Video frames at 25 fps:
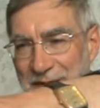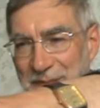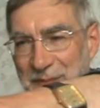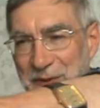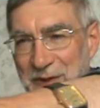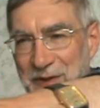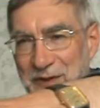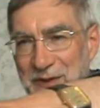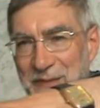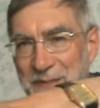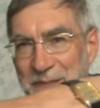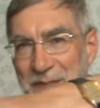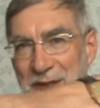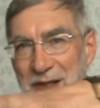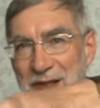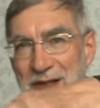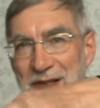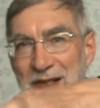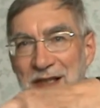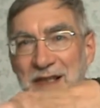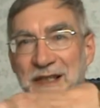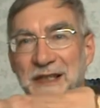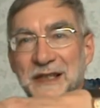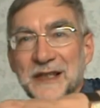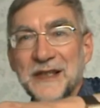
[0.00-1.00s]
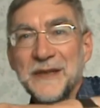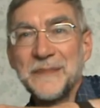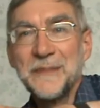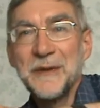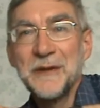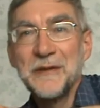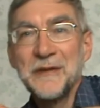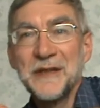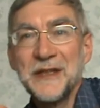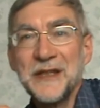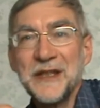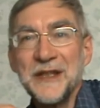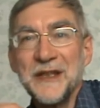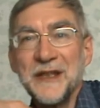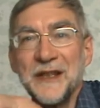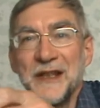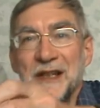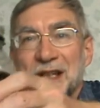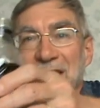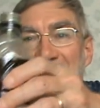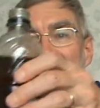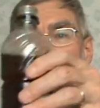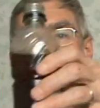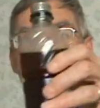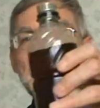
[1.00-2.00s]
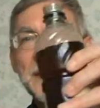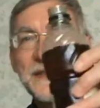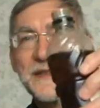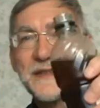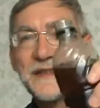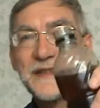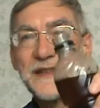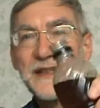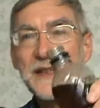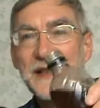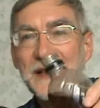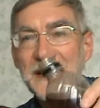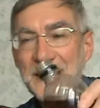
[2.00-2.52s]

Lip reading: put some methylated spirit in the glass.